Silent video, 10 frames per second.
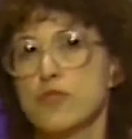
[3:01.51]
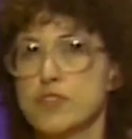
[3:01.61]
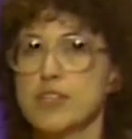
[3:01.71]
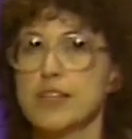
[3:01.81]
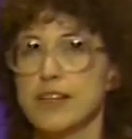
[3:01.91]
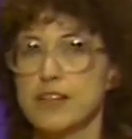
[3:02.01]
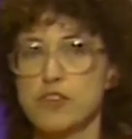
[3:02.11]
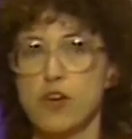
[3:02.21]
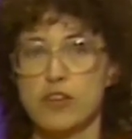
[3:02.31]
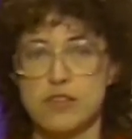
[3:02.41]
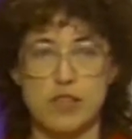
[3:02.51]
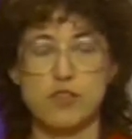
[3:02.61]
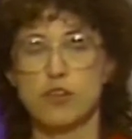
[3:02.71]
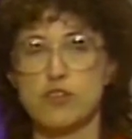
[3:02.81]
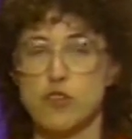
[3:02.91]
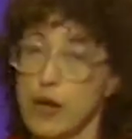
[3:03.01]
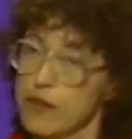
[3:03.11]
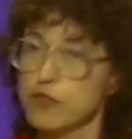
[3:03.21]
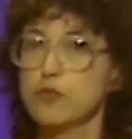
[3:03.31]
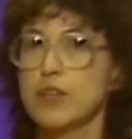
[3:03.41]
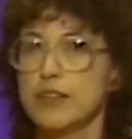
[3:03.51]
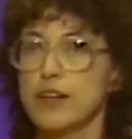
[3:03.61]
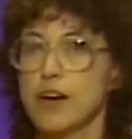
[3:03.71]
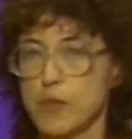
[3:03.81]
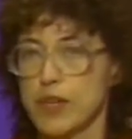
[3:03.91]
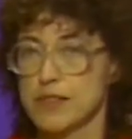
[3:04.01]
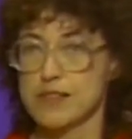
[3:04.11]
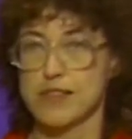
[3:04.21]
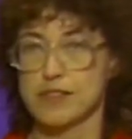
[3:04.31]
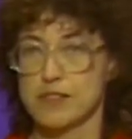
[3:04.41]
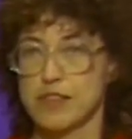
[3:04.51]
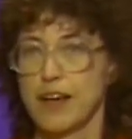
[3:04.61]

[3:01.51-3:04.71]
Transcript: first thing they told us. They told us, you have to read the art magazines